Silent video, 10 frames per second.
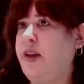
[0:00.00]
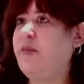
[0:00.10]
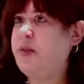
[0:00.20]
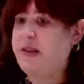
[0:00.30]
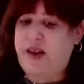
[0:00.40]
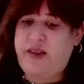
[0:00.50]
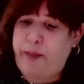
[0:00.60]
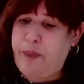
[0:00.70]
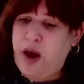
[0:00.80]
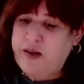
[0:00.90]
That's what they say.
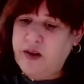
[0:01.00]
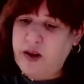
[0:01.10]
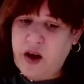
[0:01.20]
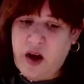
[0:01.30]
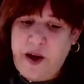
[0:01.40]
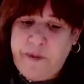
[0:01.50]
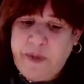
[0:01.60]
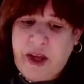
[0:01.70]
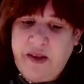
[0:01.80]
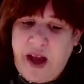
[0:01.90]
That pasuk
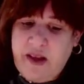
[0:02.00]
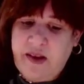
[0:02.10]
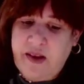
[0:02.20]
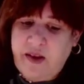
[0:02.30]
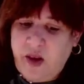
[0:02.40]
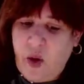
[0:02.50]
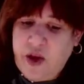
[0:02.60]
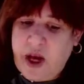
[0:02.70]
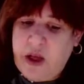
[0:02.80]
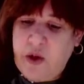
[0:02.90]
that says, so
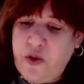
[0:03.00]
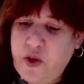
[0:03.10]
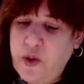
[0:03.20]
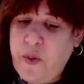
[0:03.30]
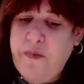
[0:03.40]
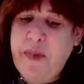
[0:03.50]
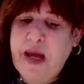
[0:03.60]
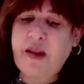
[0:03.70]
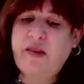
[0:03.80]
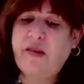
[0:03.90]
shall you do,
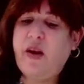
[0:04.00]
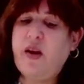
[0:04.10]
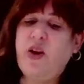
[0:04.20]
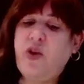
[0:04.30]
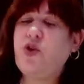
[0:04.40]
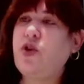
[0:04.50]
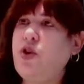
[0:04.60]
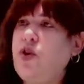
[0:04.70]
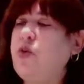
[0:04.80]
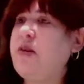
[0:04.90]
means you
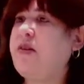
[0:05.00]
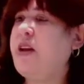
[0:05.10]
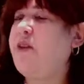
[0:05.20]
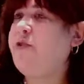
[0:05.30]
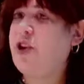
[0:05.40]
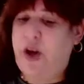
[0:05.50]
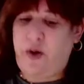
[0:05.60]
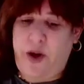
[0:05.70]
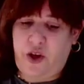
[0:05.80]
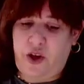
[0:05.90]
should do this in every
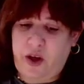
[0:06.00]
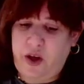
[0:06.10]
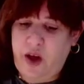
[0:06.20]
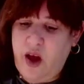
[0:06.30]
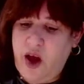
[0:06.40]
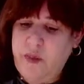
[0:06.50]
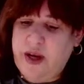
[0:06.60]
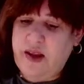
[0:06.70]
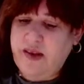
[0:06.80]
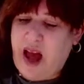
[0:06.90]
generation.
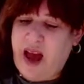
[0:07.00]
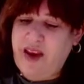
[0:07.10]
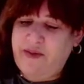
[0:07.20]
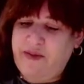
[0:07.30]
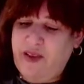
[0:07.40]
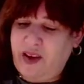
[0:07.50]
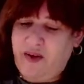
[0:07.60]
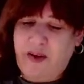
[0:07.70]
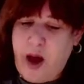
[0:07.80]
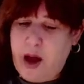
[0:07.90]
But it's kind of,
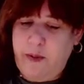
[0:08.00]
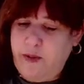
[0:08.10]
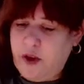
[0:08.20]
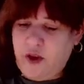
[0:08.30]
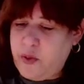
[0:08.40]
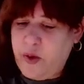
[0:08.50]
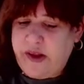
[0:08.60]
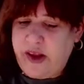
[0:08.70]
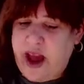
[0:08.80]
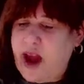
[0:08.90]
Rav Chaim Volozhin points
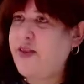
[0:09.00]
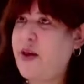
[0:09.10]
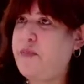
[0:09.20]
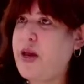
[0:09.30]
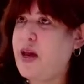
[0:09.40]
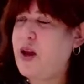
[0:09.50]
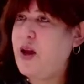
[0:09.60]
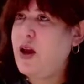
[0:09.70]
out, how can that be?